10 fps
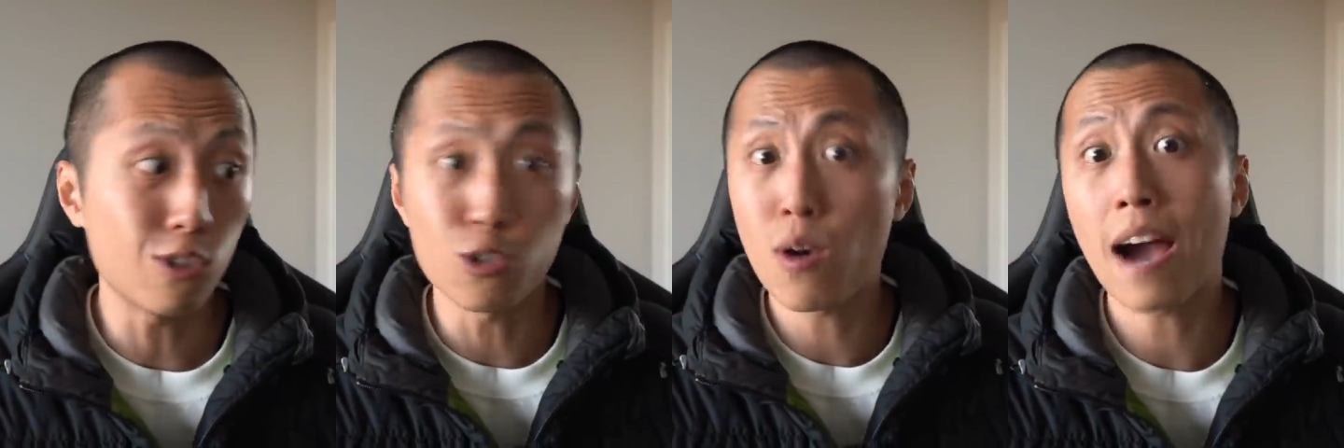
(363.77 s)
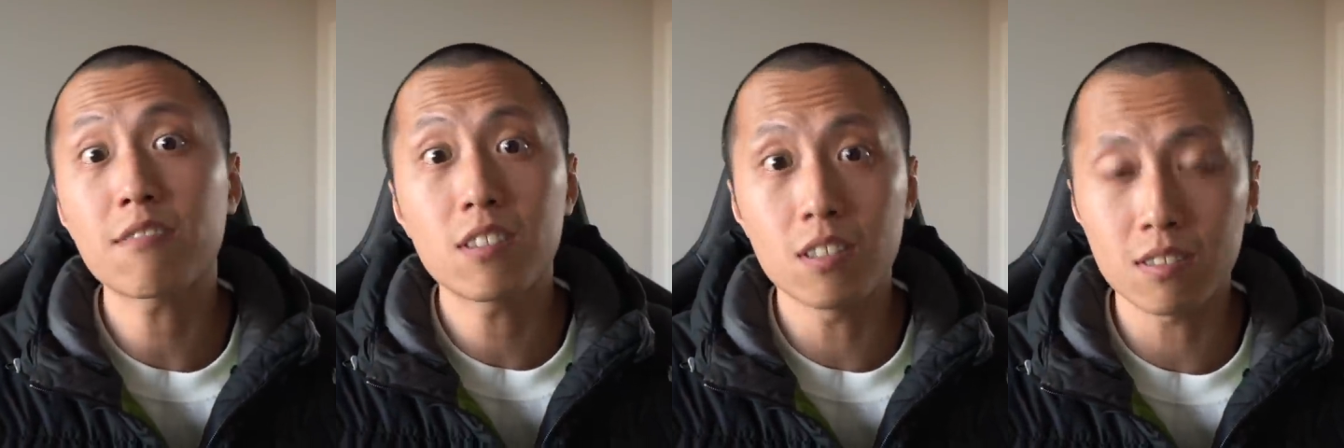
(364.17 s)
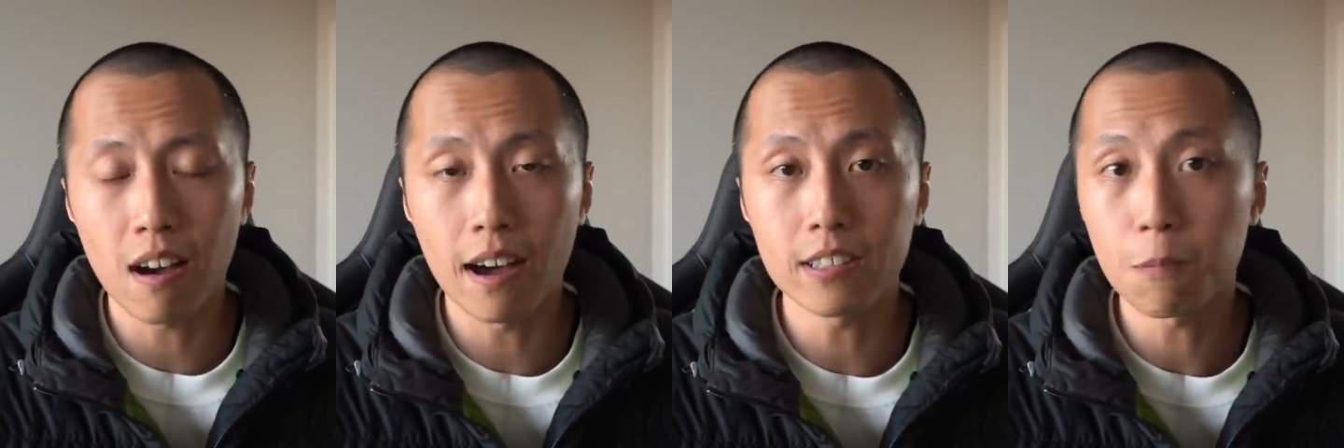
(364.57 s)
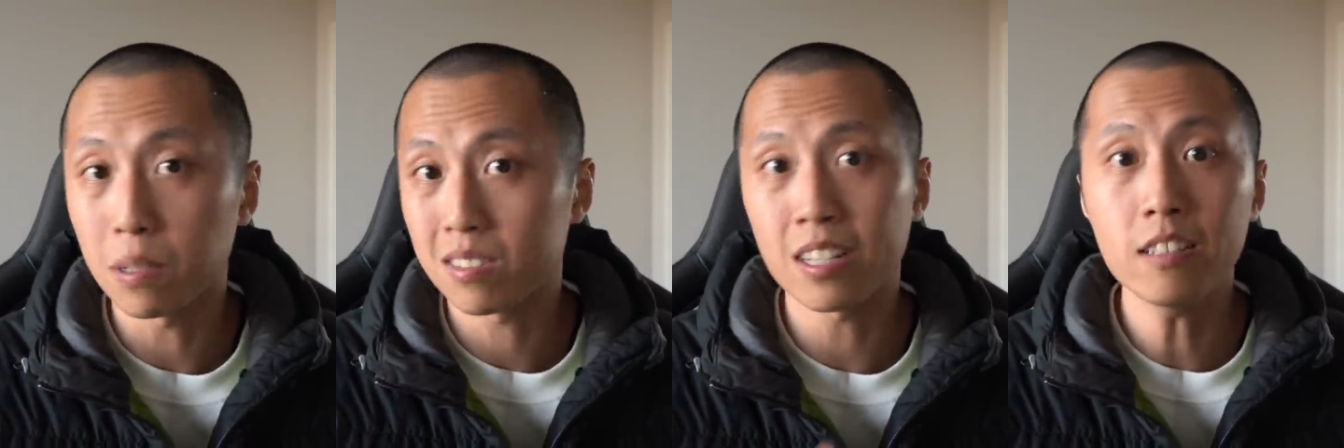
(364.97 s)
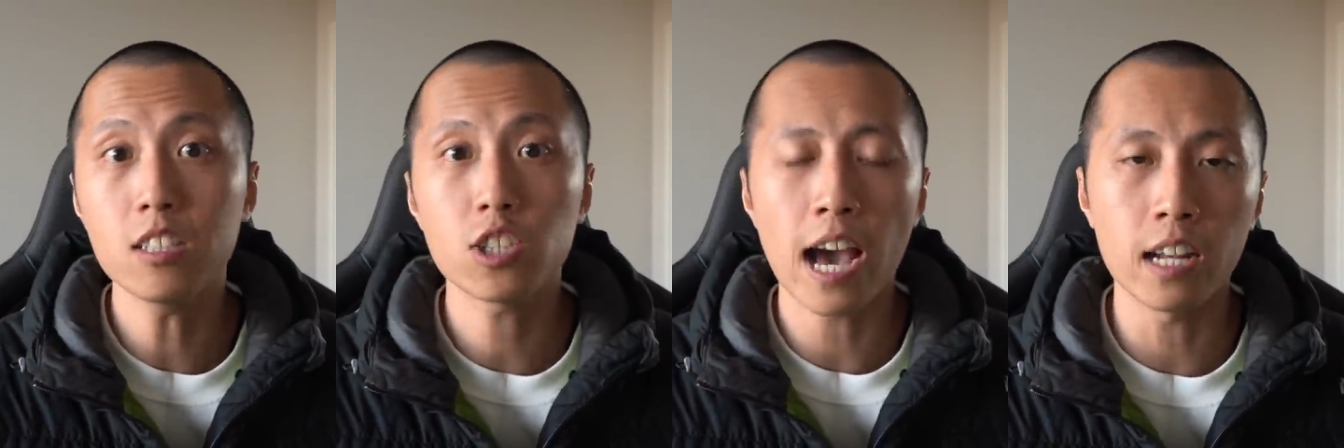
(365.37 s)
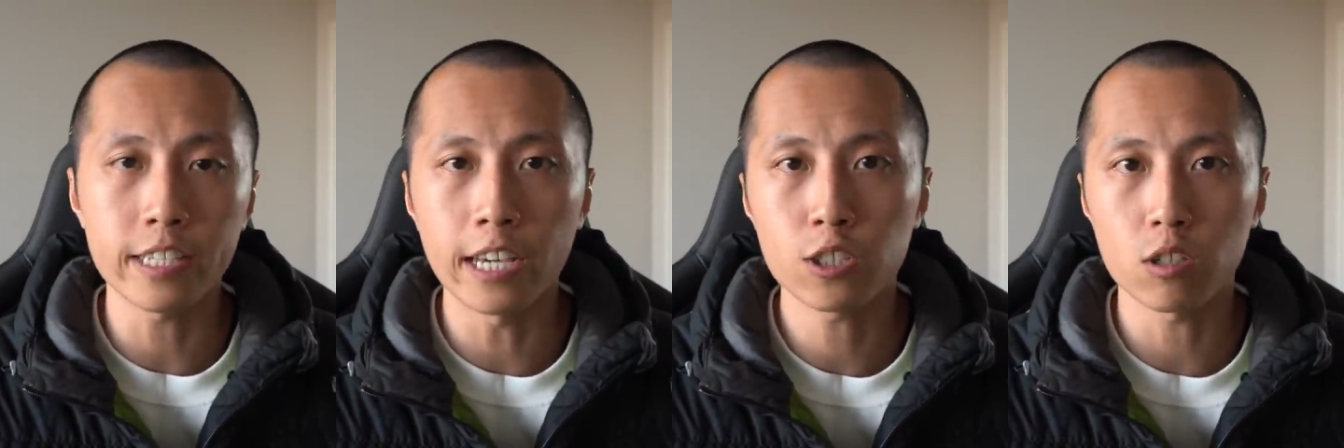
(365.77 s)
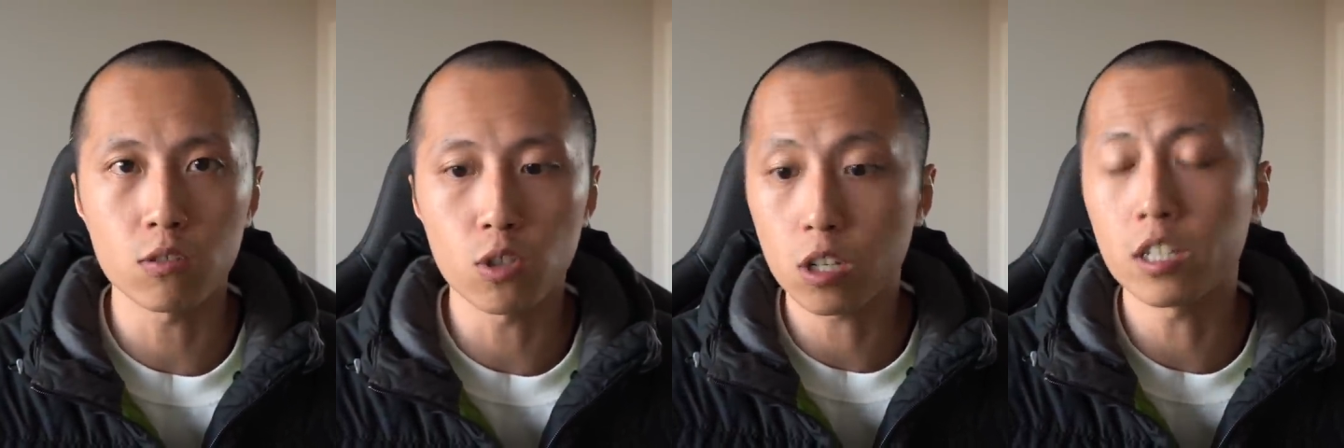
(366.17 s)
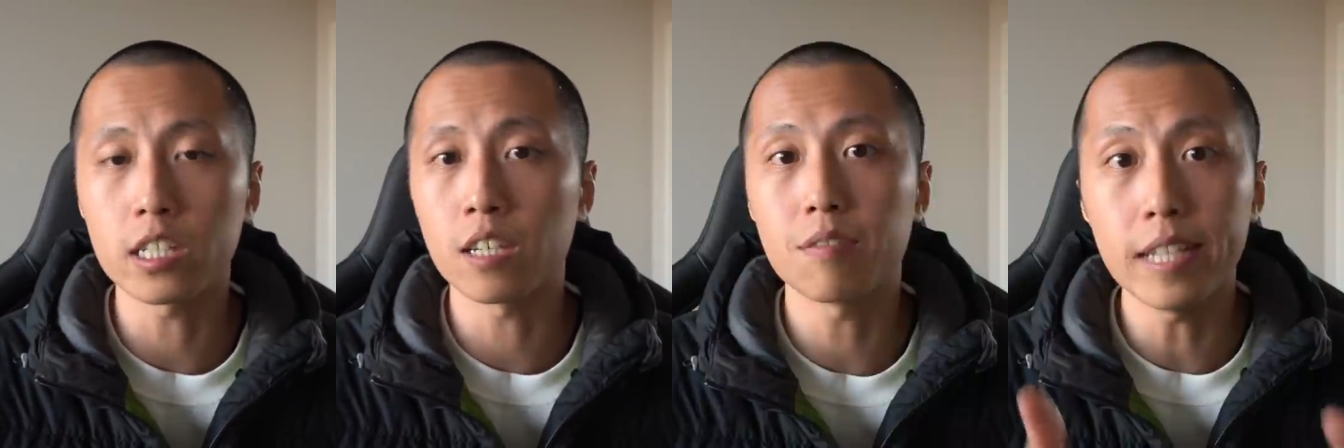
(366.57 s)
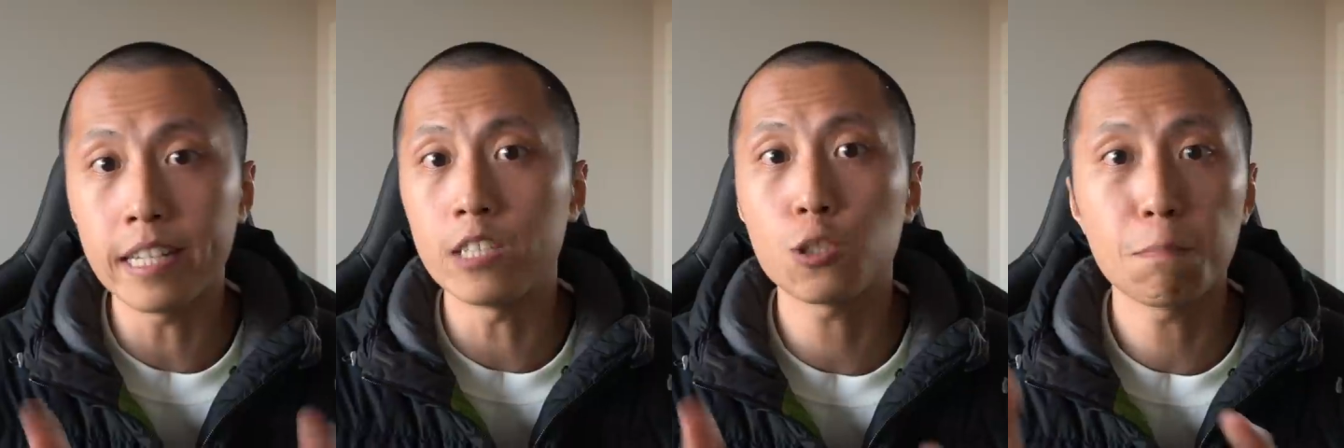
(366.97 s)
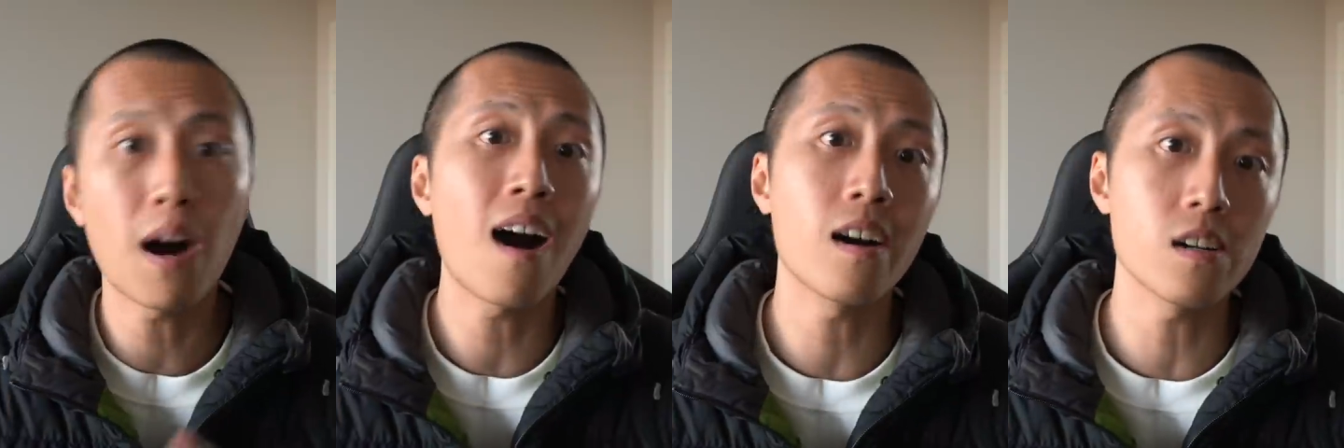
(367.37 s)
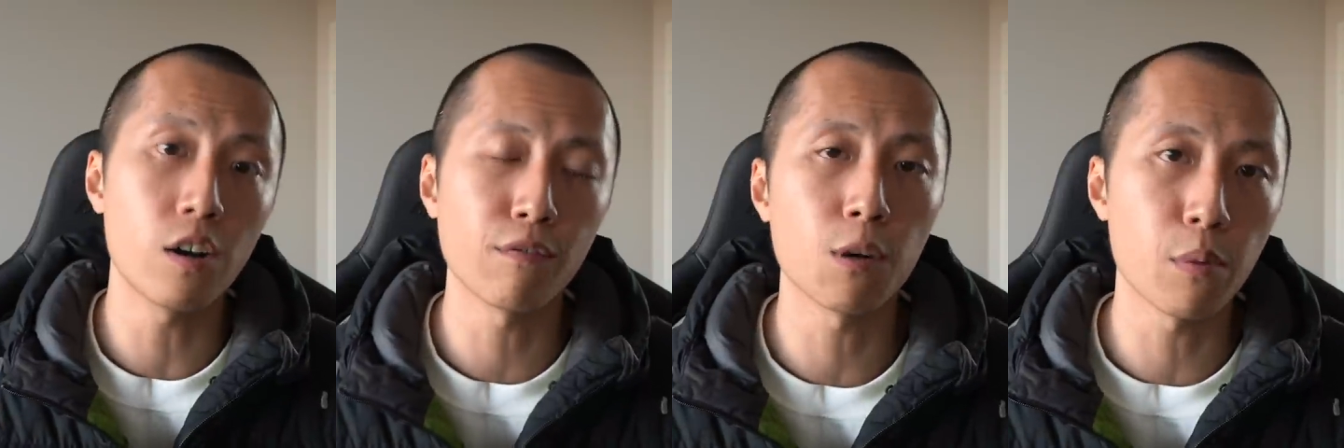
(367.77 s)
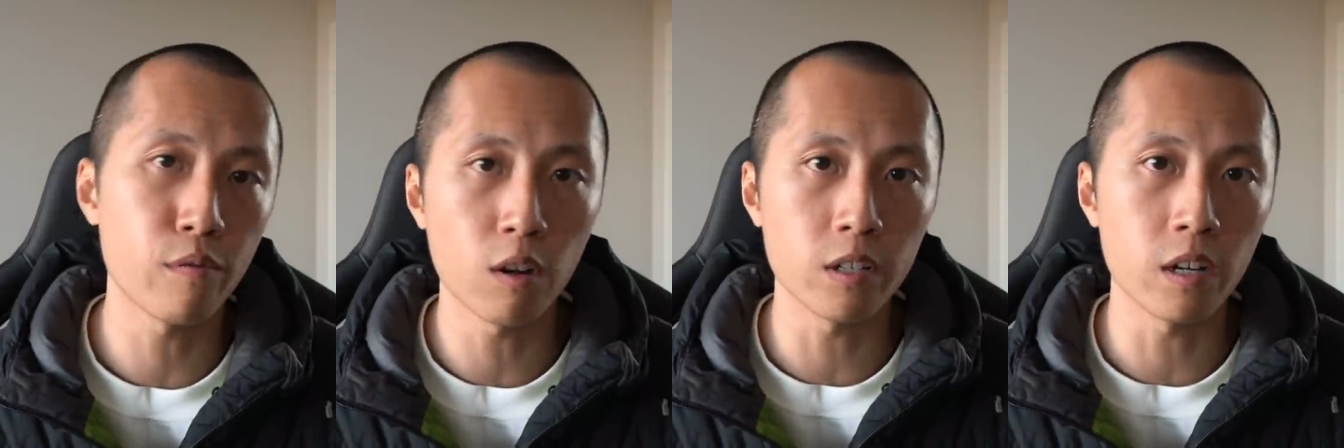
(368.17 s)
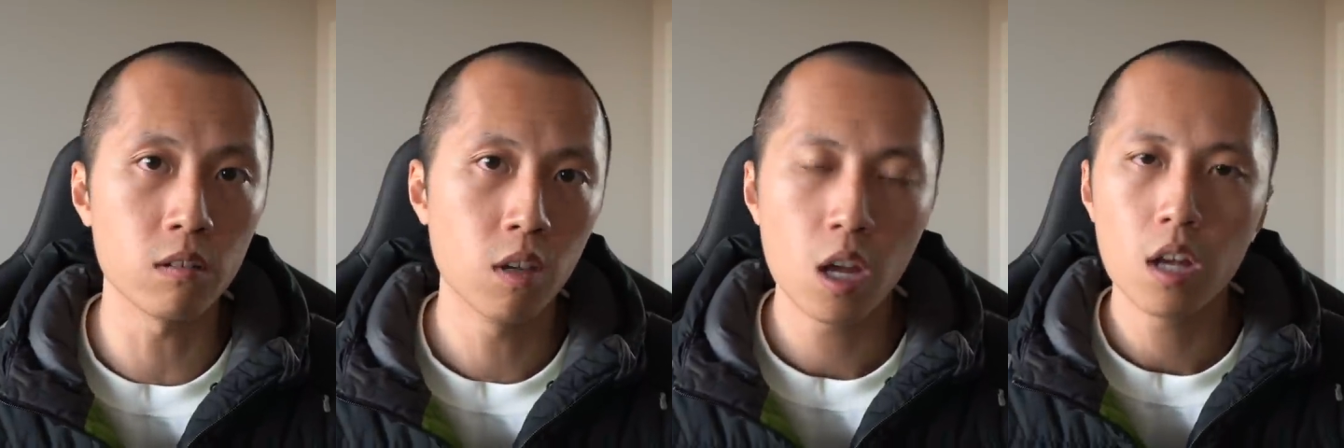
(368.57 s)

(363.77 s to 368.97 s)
you have to decide the percentage allocation you're gonna give each part of your portfolio.